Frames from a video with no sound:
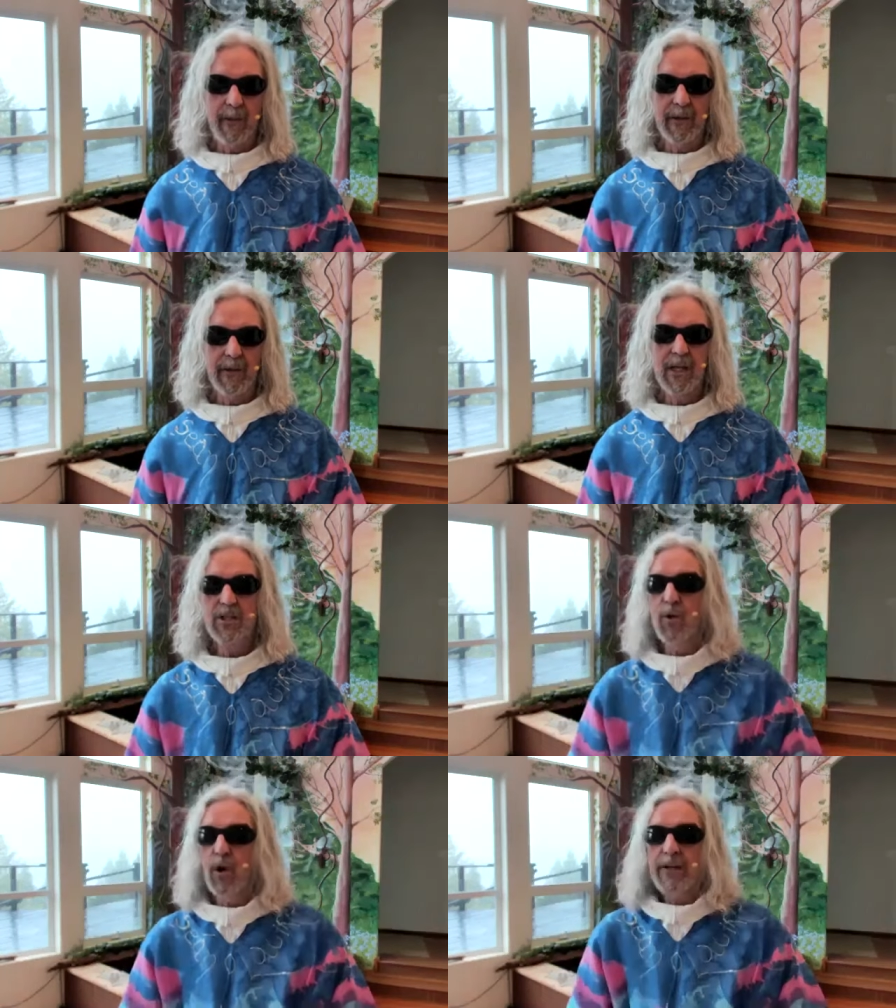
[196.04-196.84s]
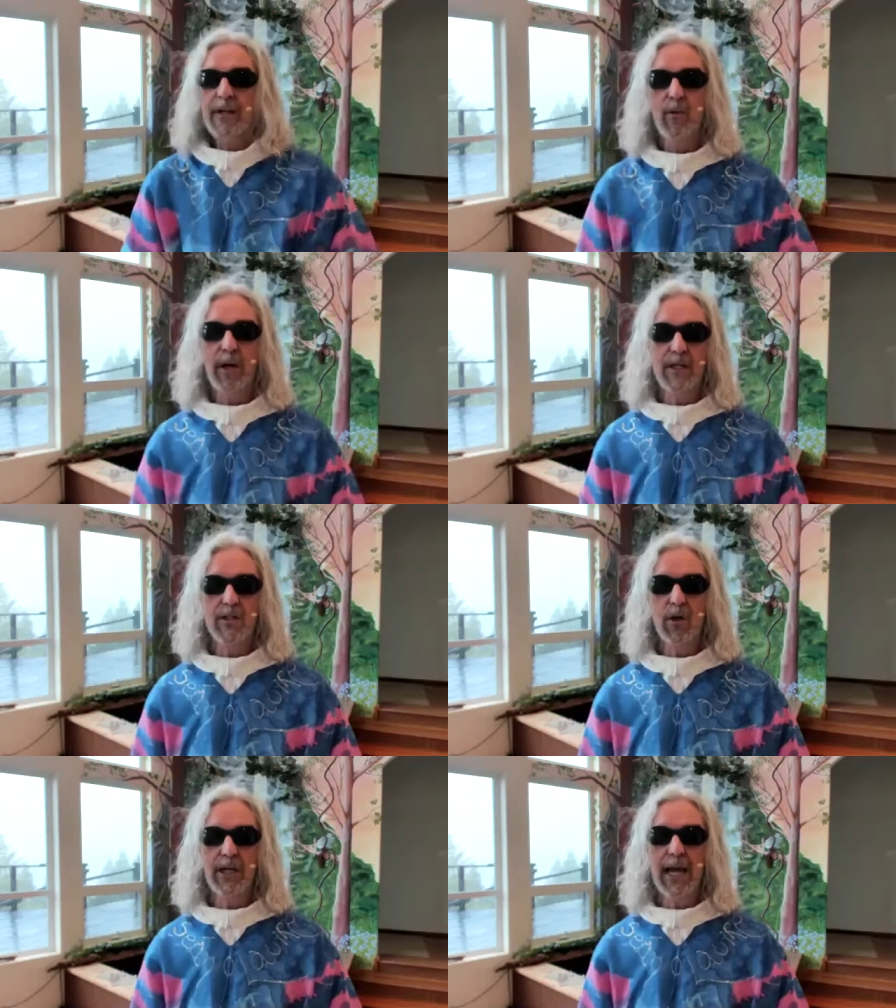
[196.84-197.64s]
He has no idea what he's
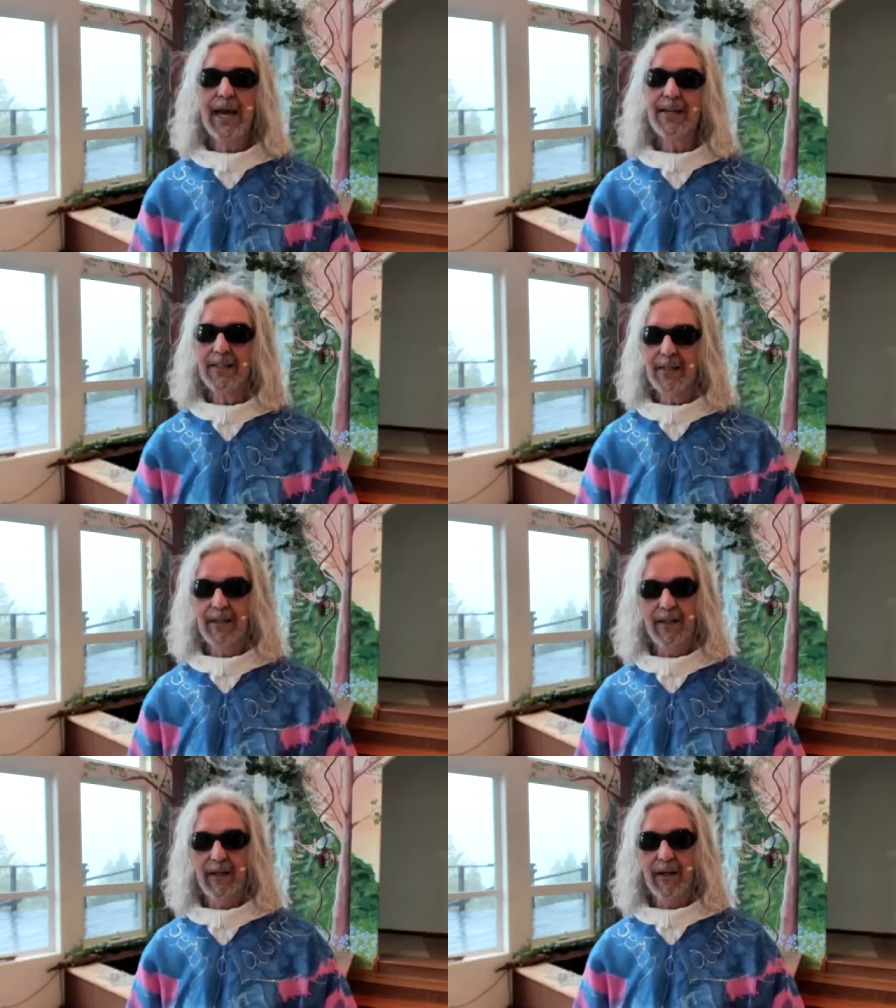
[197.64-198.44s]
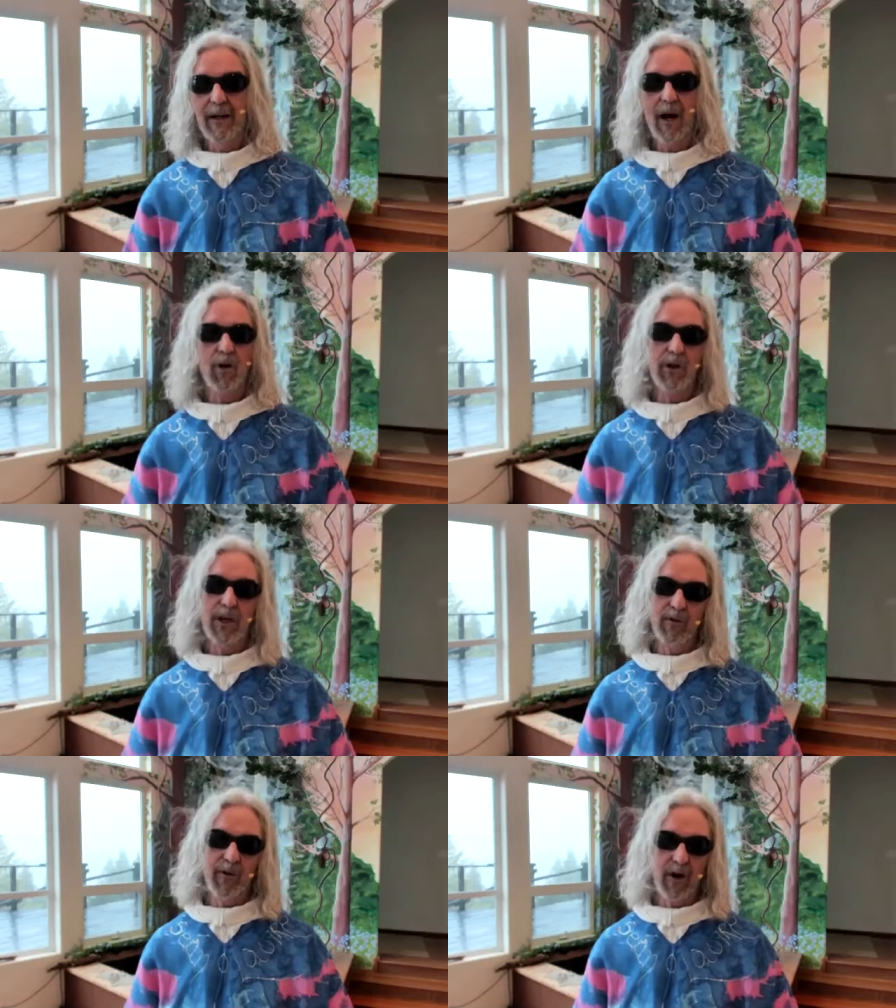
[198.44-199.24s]
looking at or
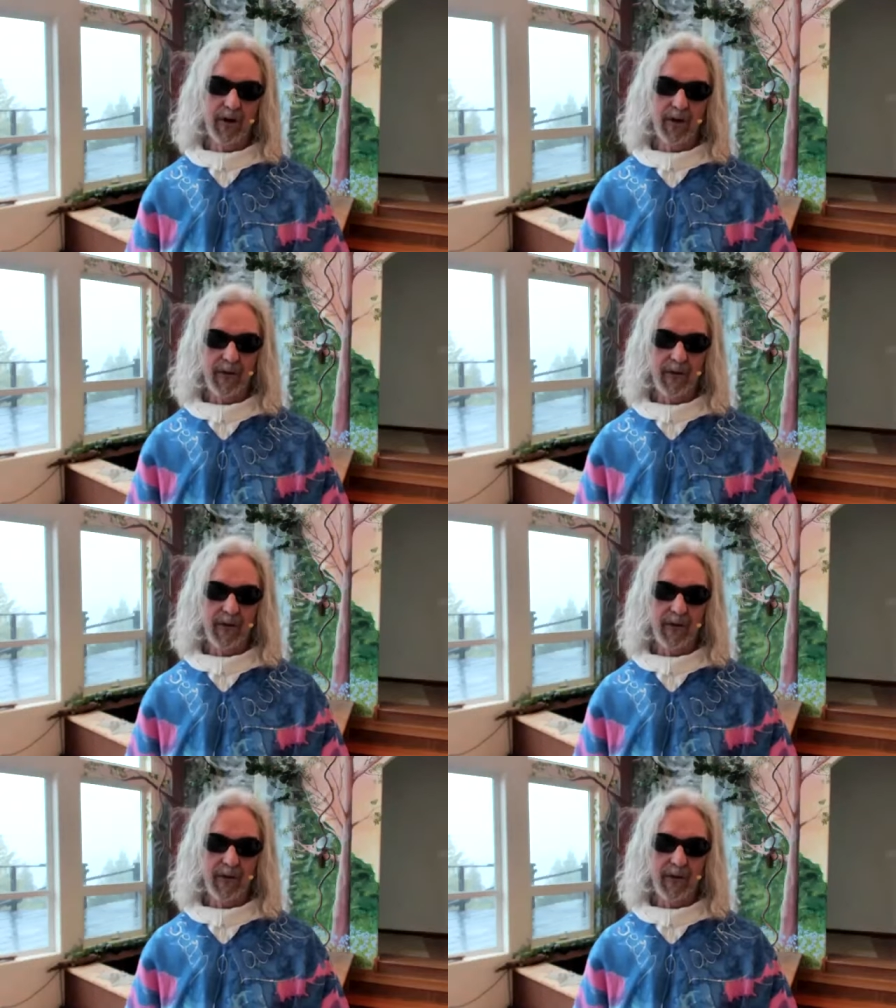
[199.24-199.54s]
looking for.